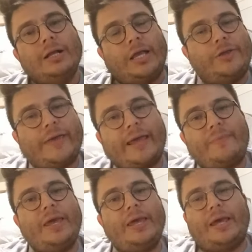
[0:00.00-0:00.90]
You take
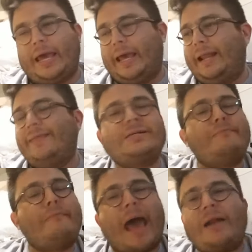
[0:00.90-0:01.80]
me, and it
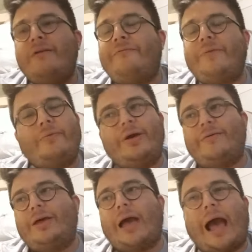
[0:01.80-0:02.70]
doesn't matter
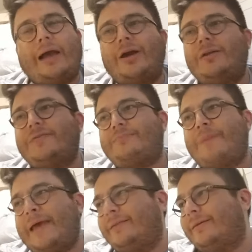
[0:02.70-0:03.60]
if I could have
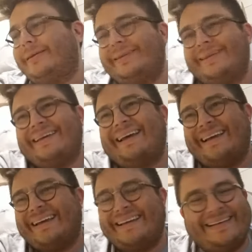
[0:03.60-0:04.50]
spent,
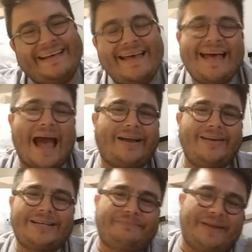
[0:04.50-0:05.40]
I could
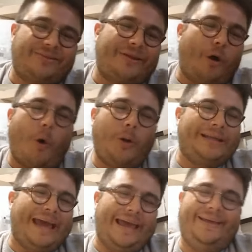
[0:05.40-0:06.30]
have spent the whole
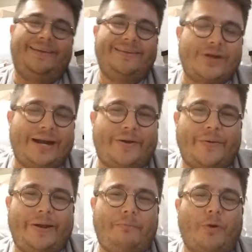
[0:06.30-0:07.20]
day trying to
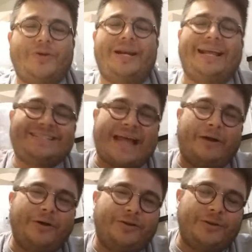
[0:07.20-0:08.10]
create a portrait. It's not
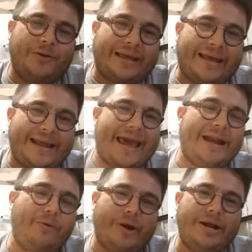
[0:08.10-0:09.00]
going to look
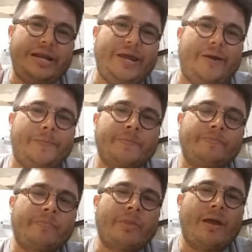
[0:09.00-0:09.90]
anywhere near
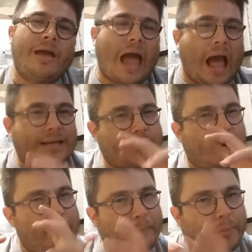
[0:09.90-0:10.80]
as
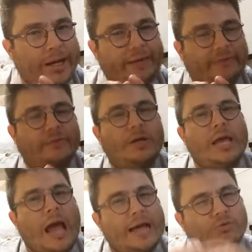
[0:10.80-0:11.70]
complete,
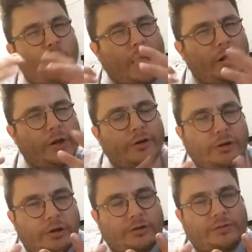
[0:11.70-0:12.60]
as well
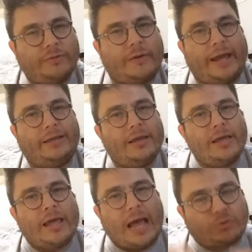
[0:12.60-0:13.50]
cooked, right?
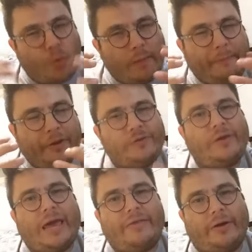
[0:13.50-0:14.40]
As well put
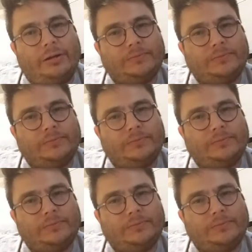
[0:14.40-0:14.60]
together,